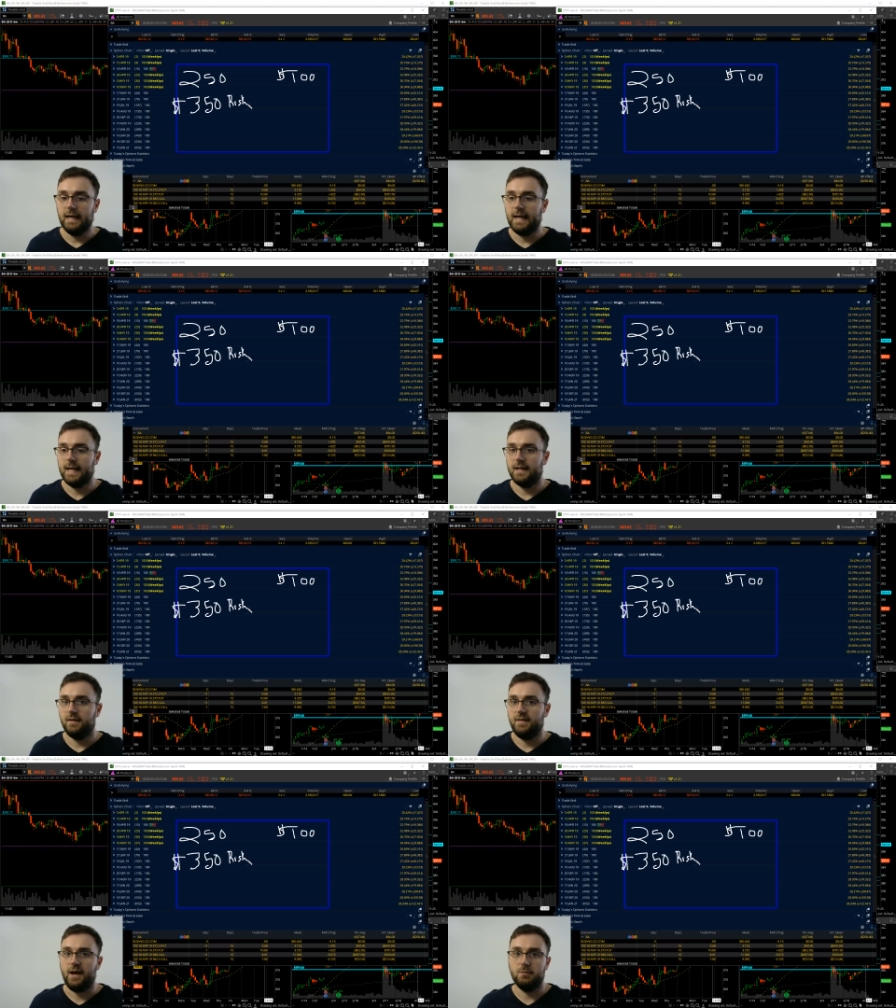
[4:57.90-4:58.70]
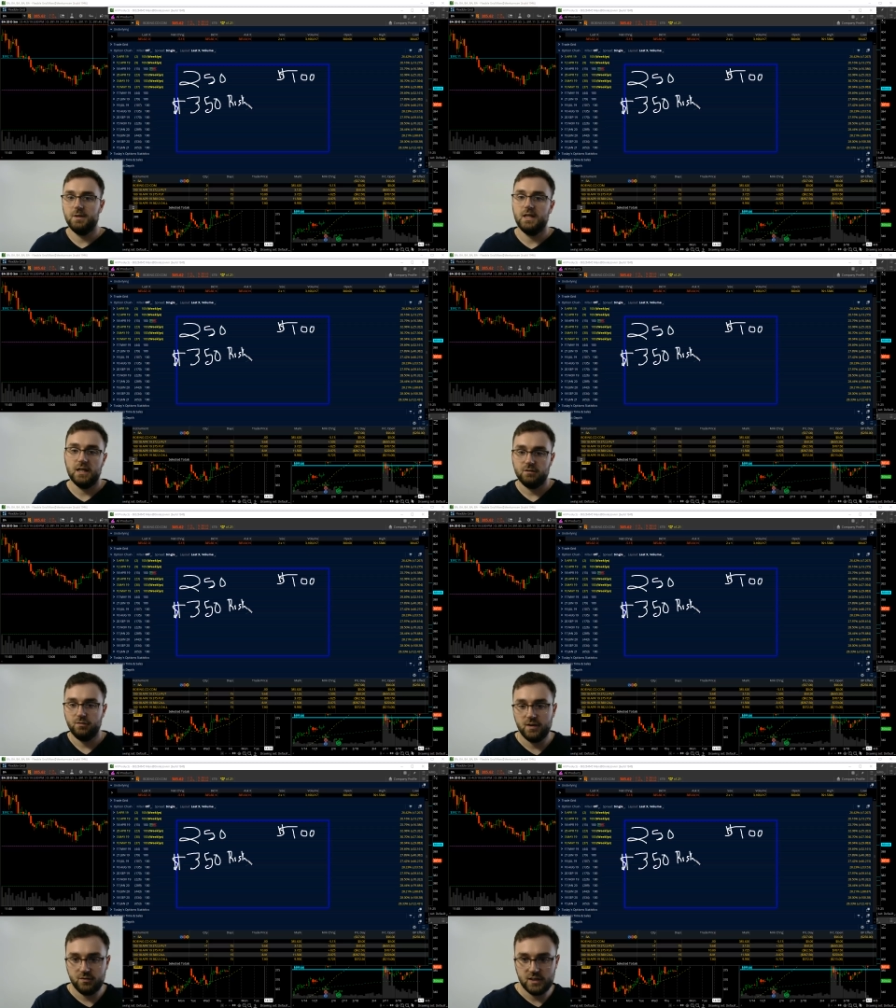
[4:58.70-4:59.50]
and that'll be in
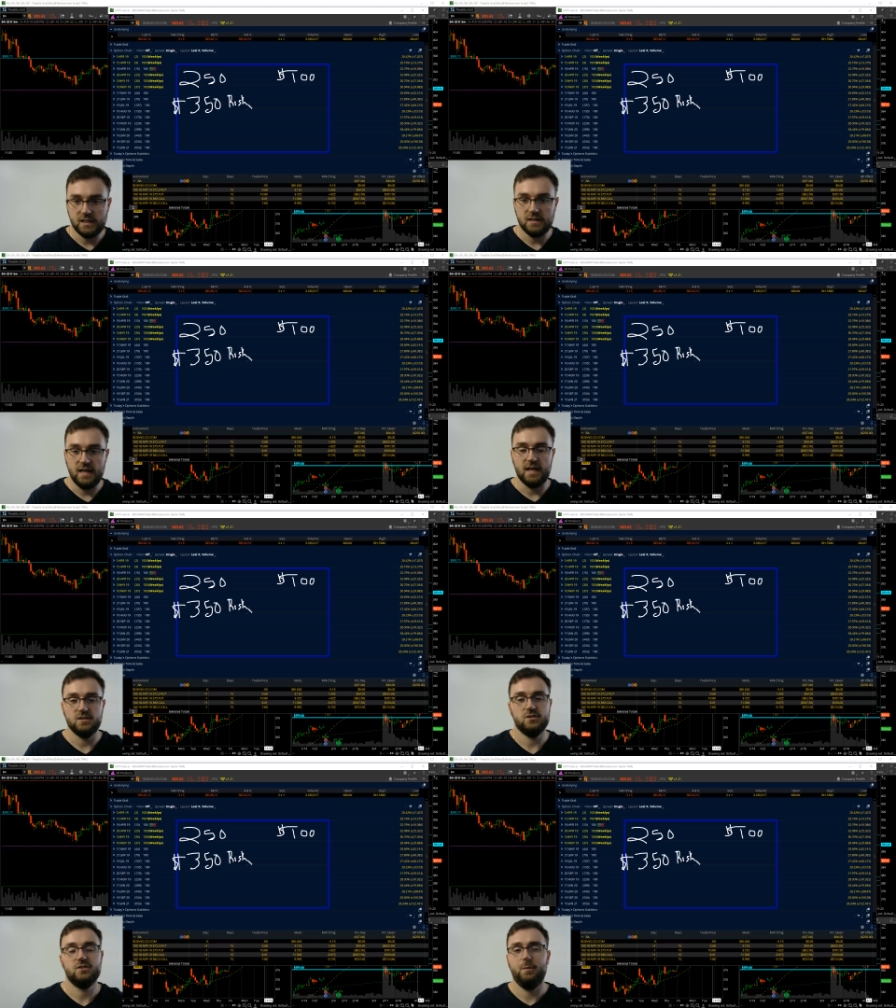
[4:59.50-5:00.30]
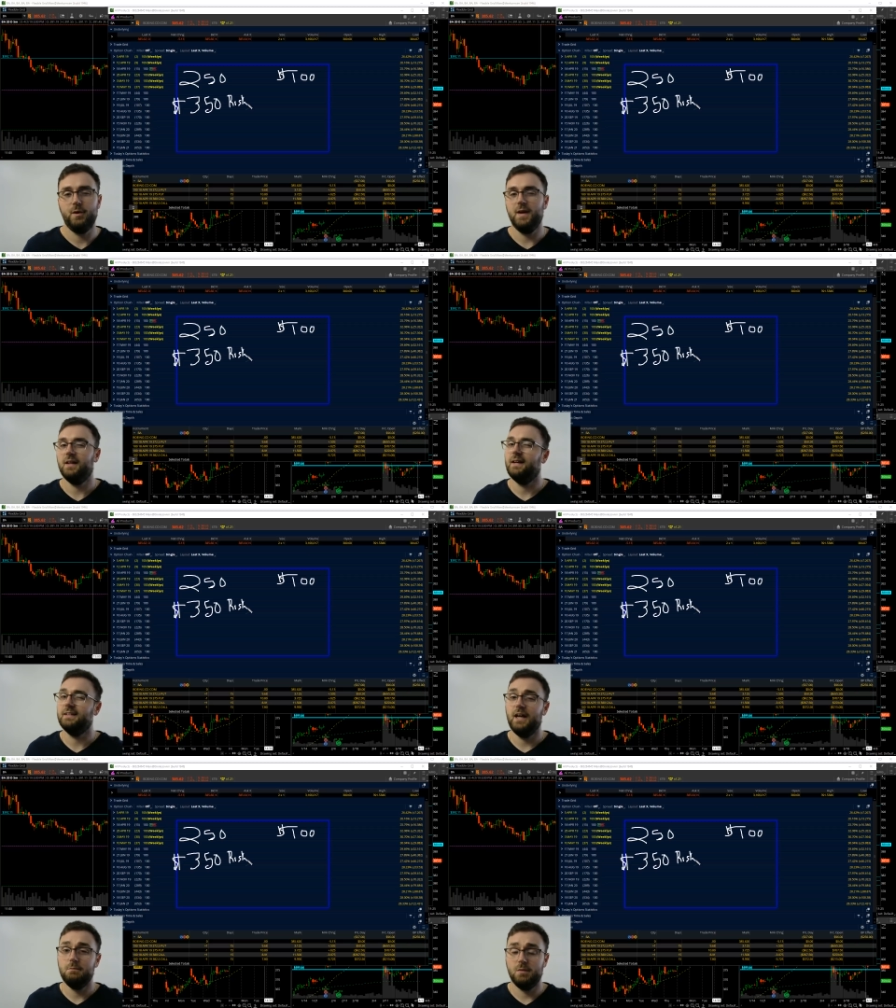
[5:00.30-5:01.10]
15 days. So I'm going to make
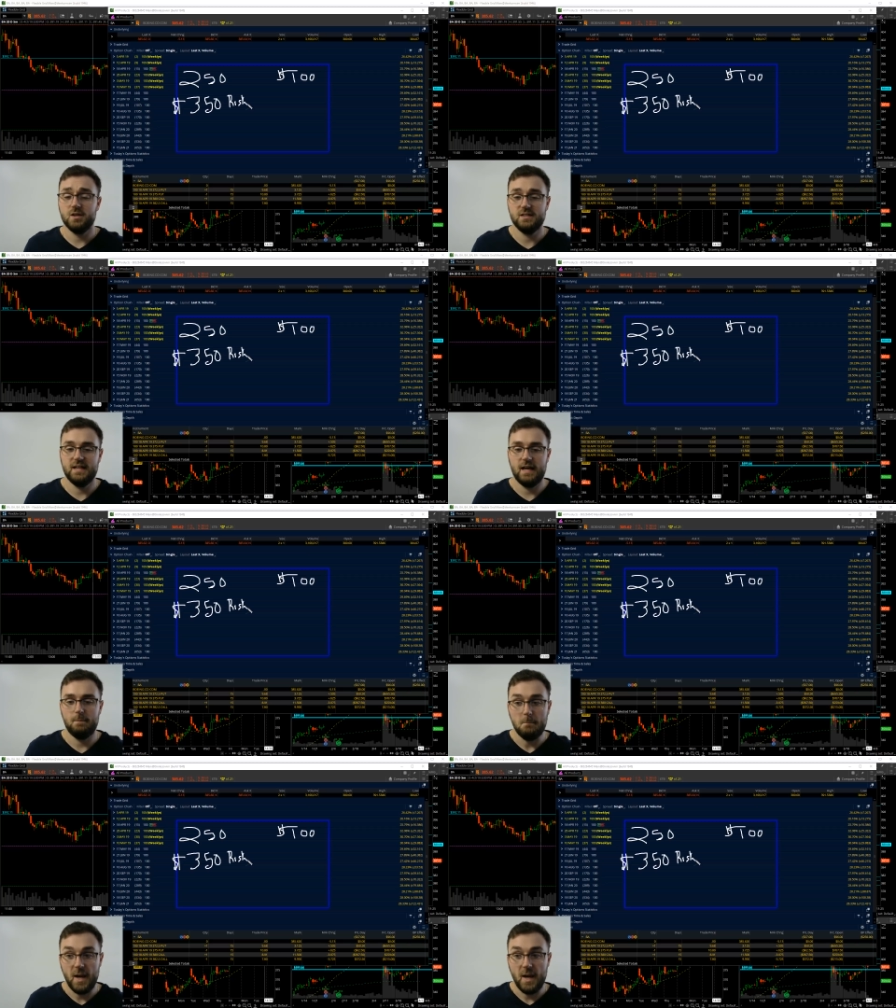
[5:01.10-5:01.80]
like 10 bucks a day,